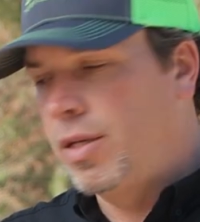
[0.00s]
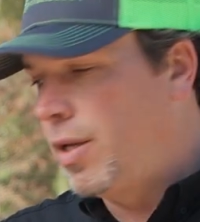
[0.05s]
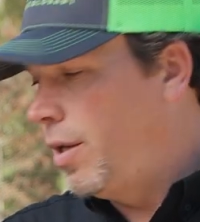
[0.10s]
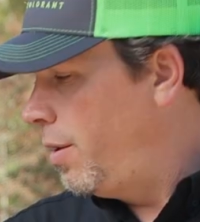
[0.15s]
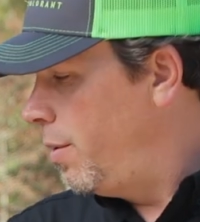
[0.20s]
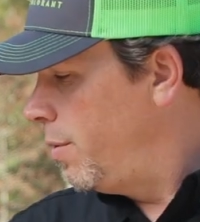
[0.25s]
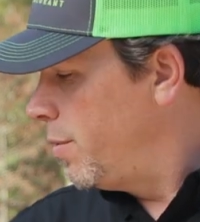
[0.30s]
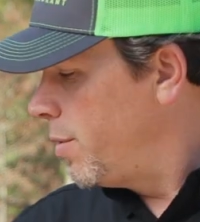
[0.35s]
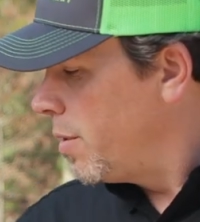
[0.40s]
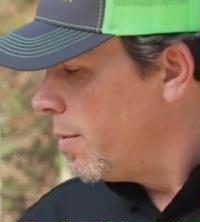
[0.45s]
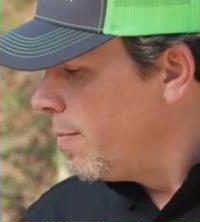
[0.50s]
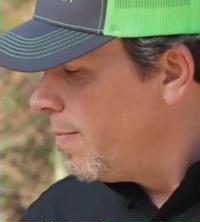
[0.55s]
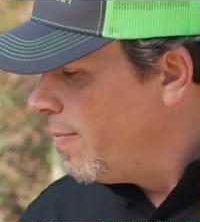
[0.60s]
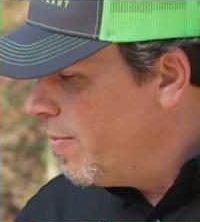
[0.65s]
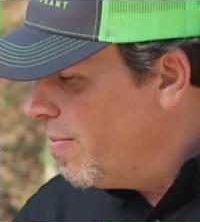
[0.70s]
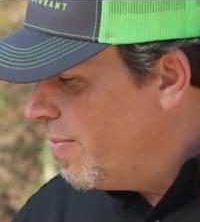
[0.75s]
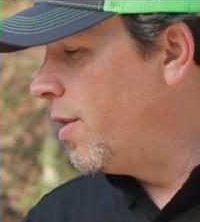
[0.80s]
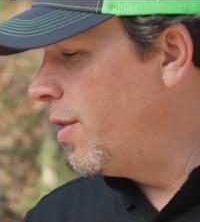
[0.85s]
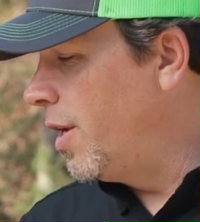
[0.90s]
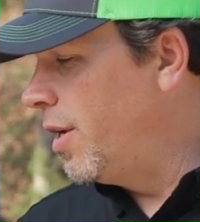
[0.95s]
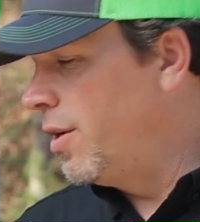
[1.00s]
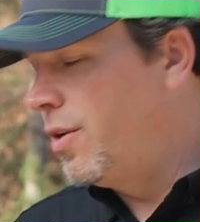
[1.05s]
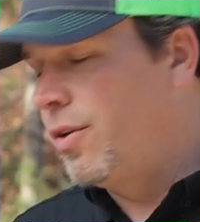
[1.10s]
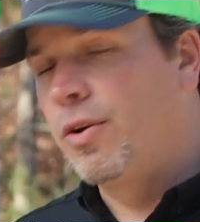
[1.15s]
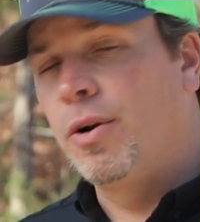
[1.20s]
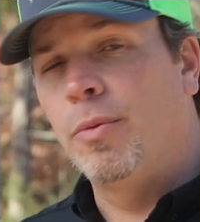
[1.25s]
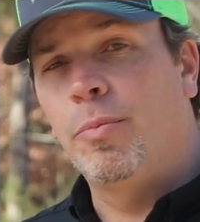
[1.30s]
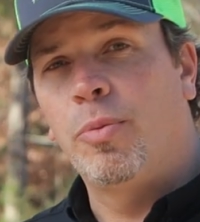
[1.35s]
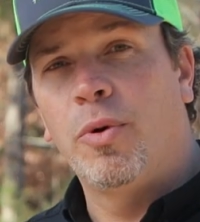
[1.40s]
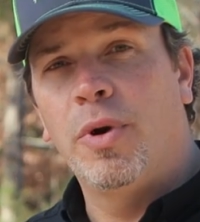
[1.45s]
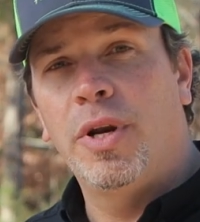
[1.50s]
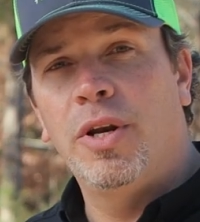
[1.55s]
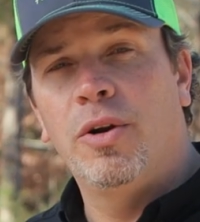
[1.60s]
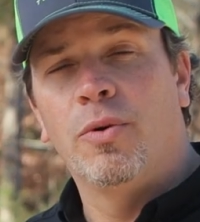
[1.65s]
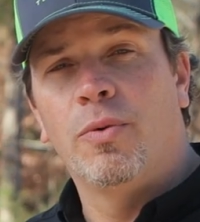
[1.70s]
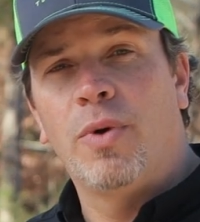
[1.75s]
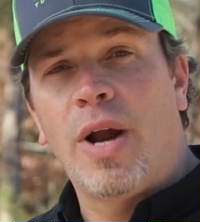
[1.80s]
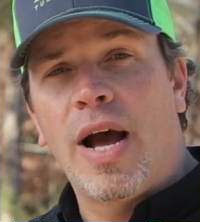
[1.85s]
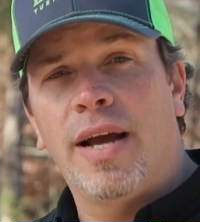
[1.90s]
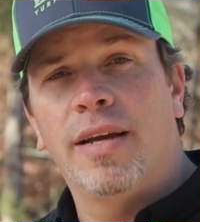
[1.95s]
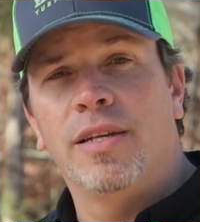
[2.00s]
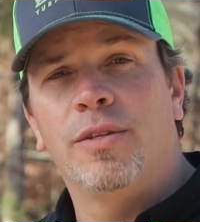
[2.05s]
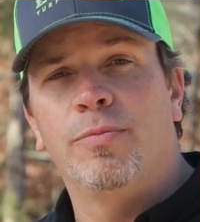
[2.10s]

to use. So the Endurant Perennial Rye